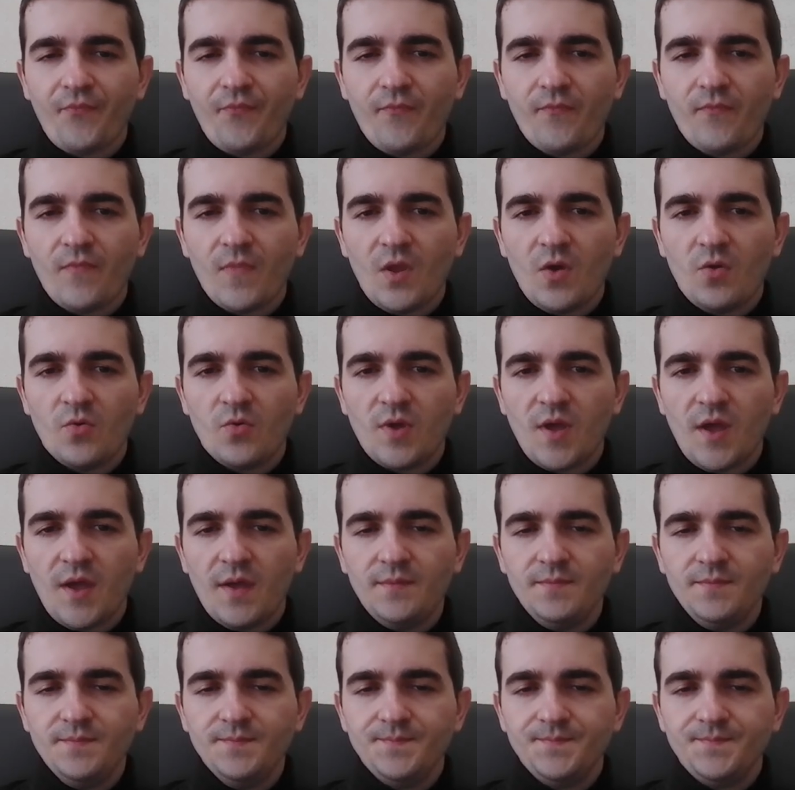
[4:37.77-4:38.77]

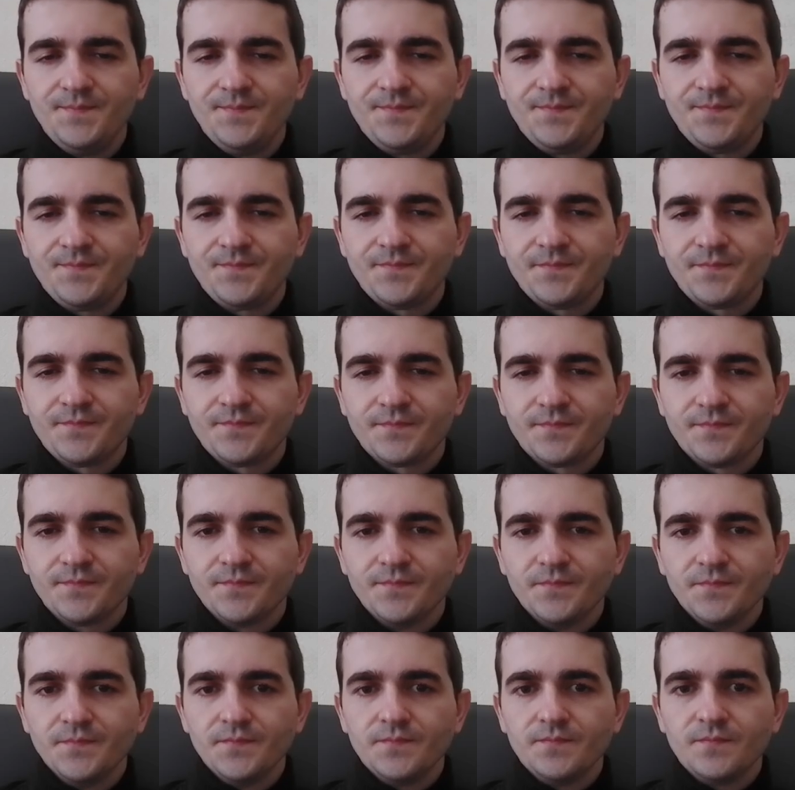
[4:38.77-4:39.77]
Okay.
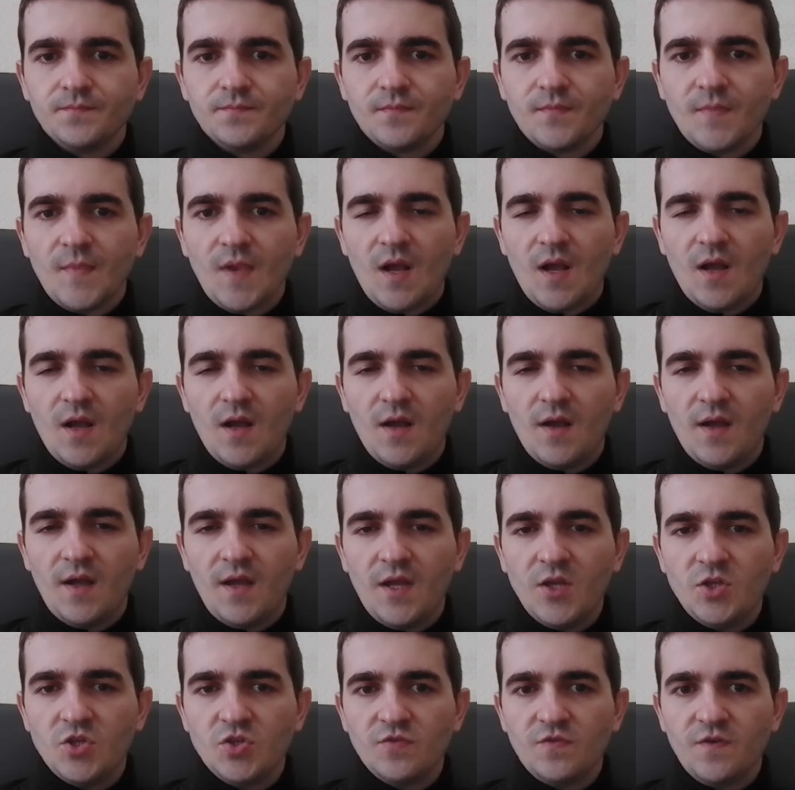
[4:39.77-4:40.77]

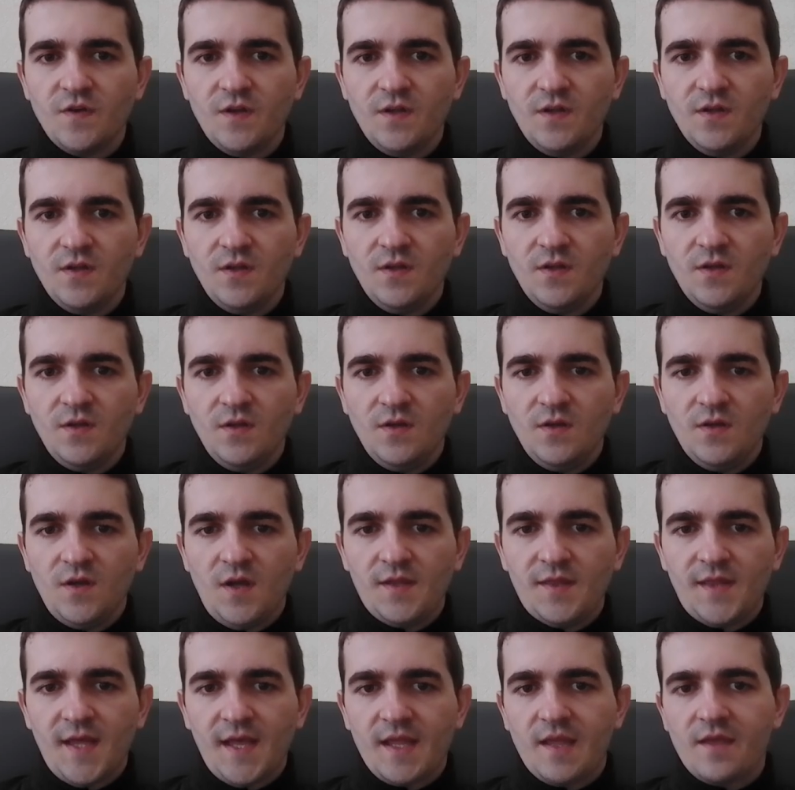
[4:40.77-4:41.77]
H3,
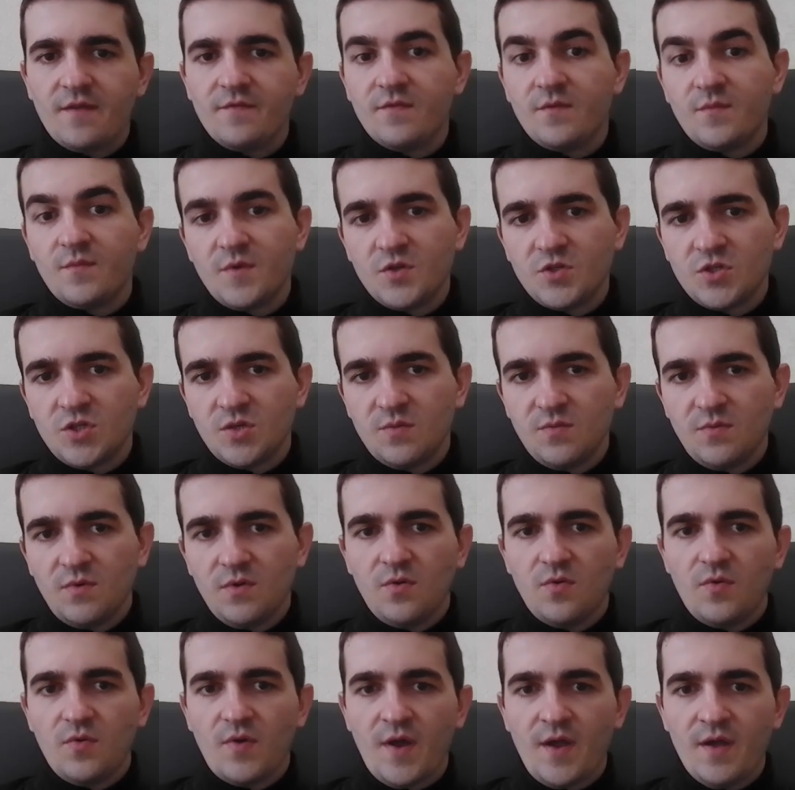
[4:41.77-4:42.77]
attacking the bishop,
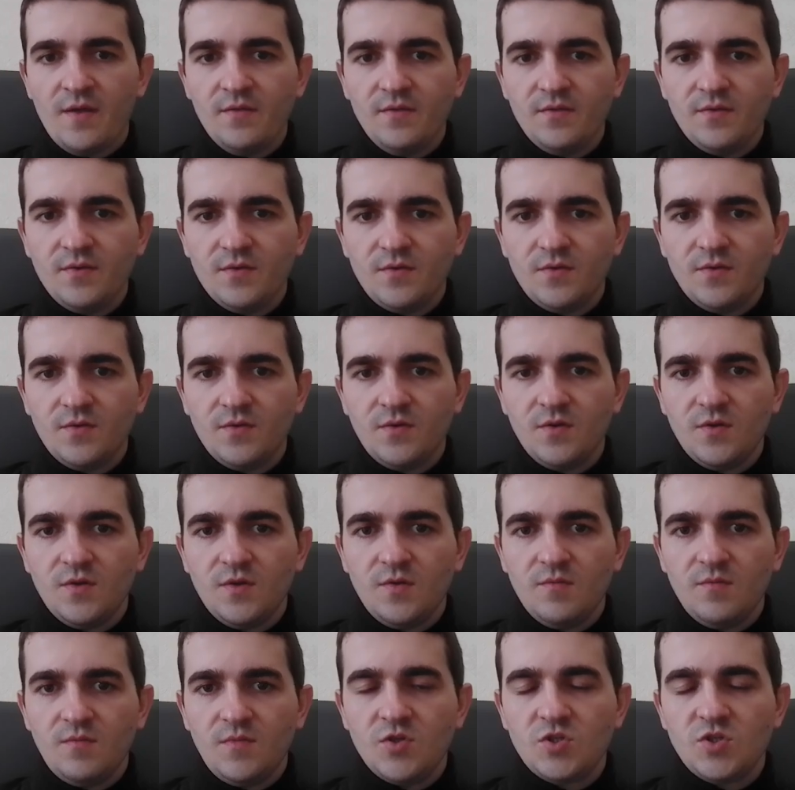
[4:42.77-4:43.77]
alright.
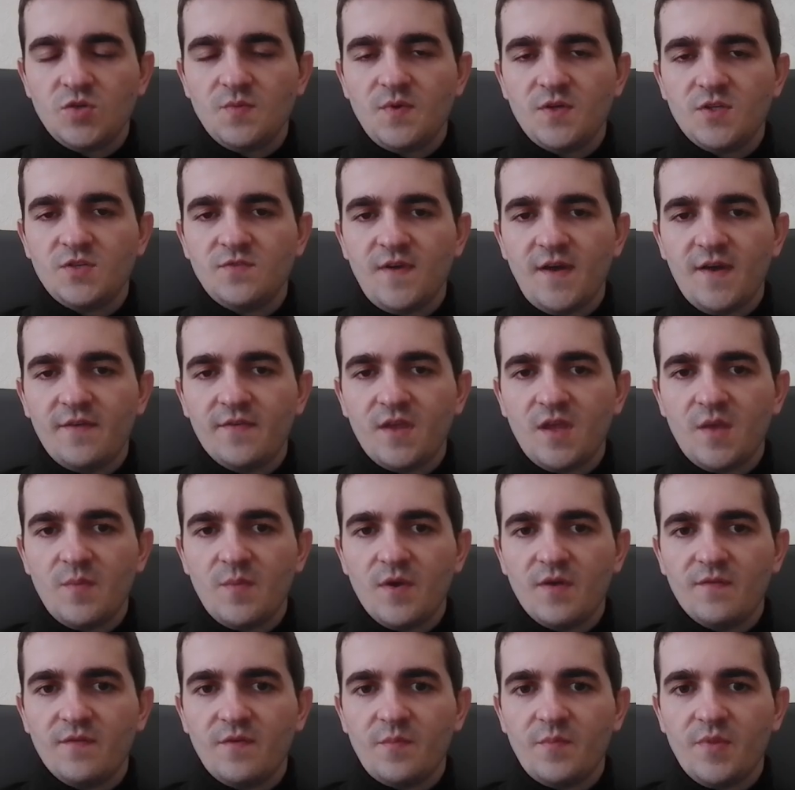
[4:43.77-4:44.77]
Bishop h5,
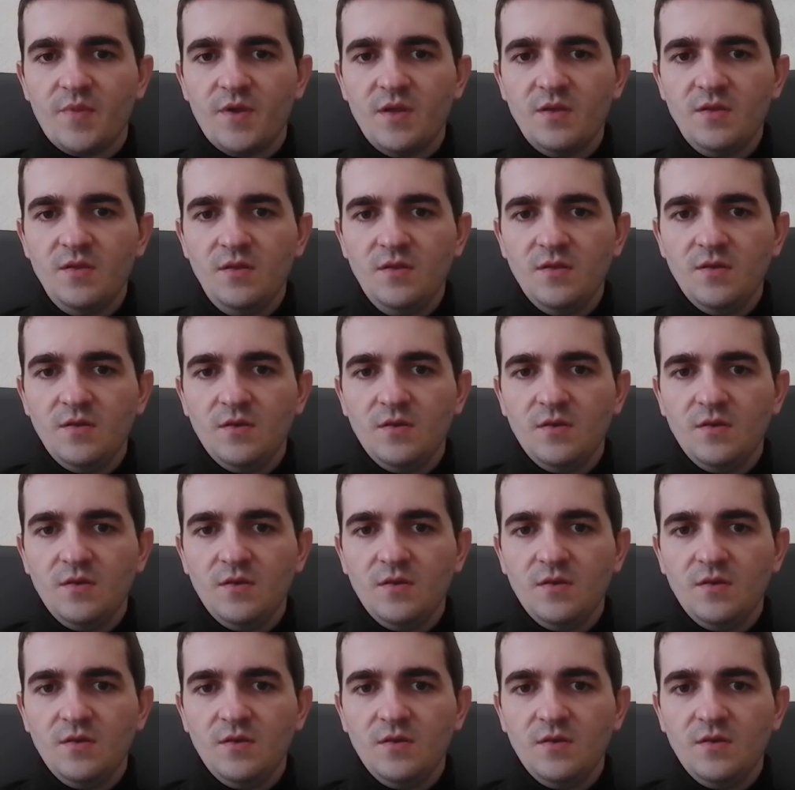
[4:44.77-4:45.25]
keeping the pin.